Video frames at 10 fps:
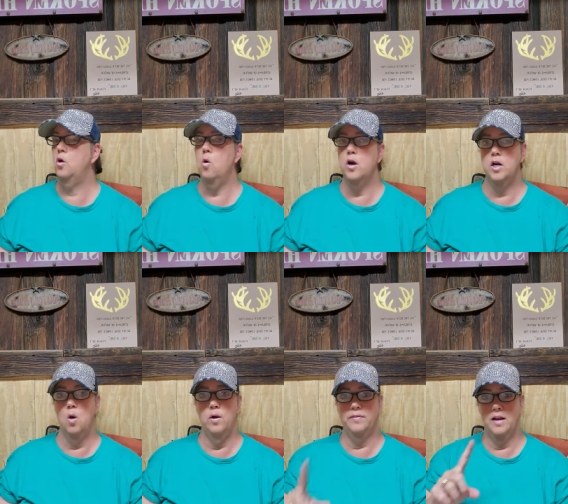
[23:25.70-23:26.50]
Lord,
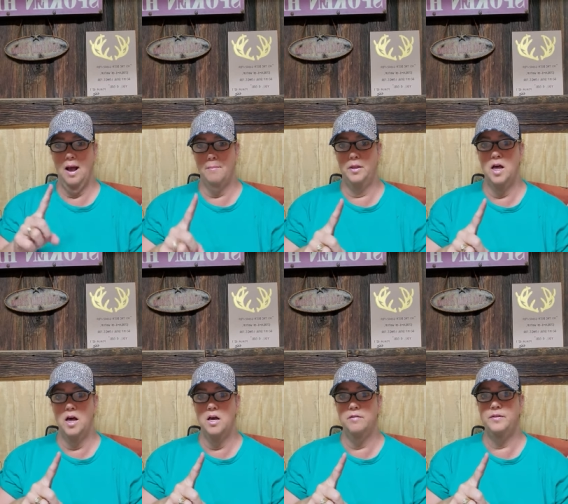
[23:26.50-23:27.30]
knowing that I'm
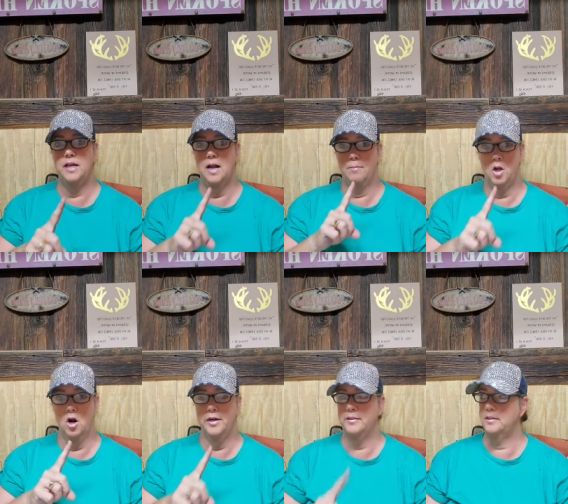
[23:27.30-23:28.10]
loved and I'm
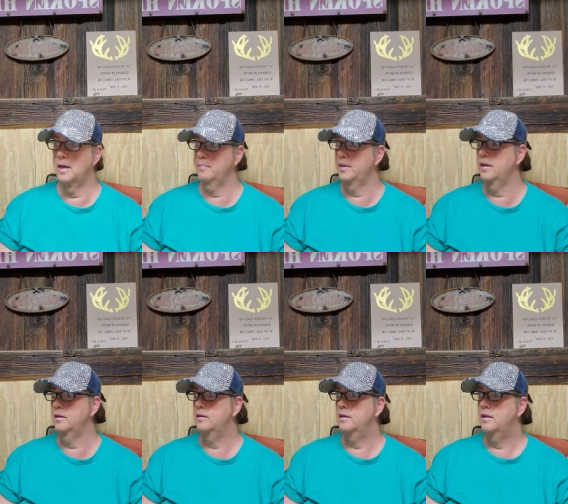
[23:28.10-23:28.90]
right. learning something,
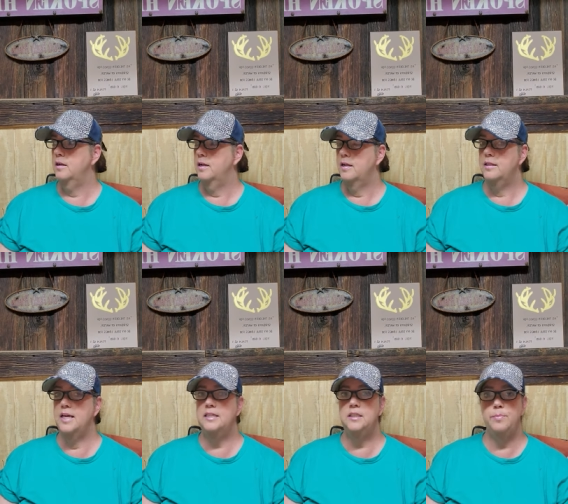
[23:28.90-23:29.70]
right?
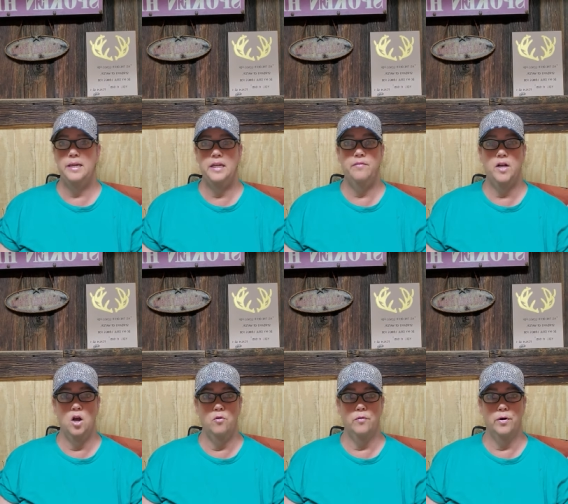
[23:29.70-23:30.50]
Than to be given
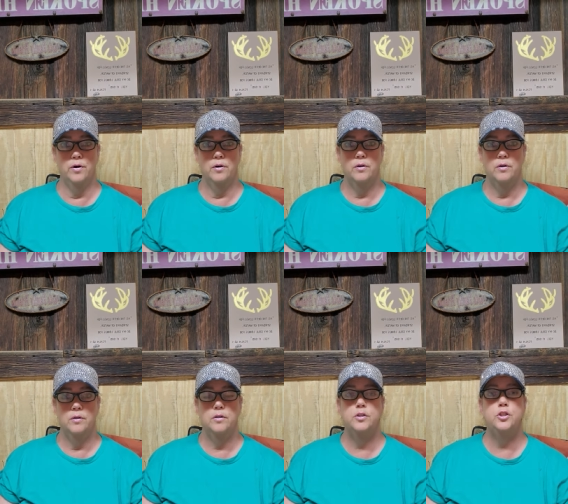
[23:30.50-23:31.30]
over
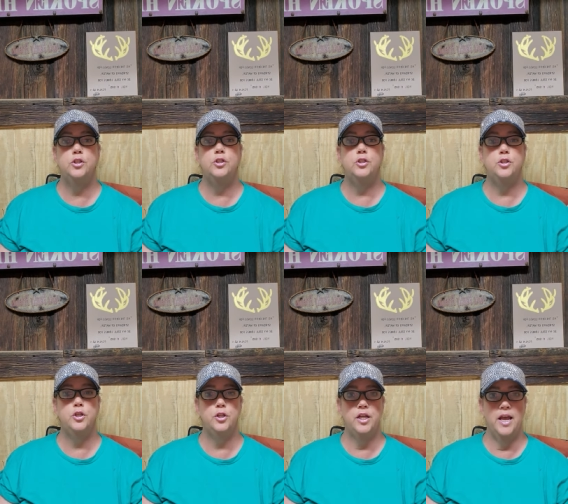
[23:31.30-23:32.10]
to a reprobate
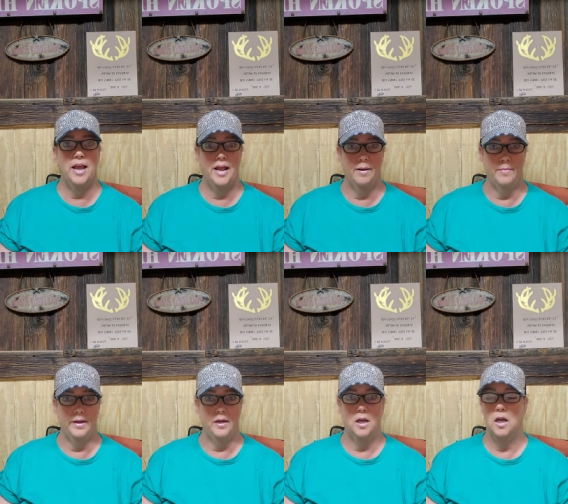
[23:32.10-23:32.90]
to the enemy.
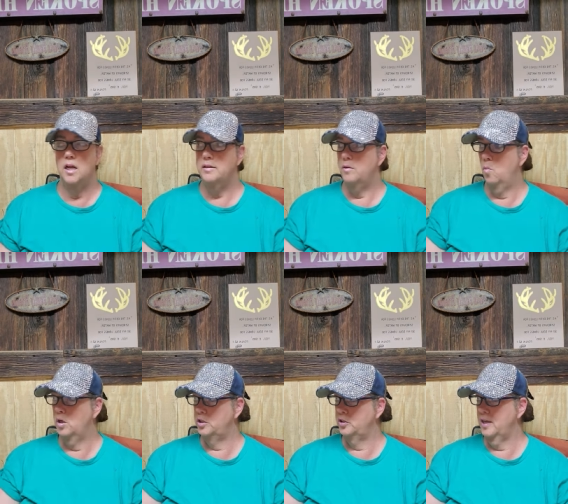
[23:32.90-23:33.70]
That's right.
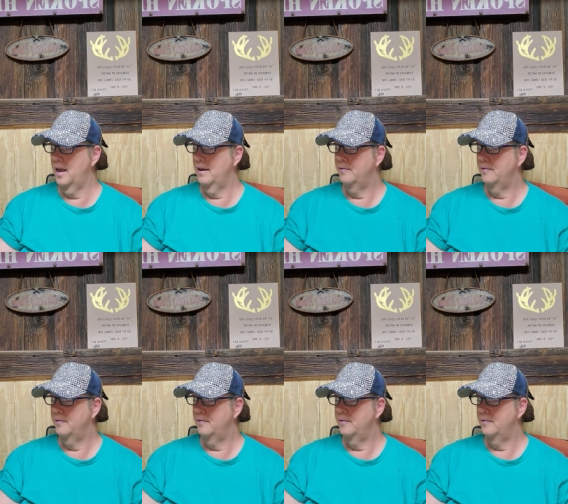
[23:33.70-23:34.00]
What'd you say?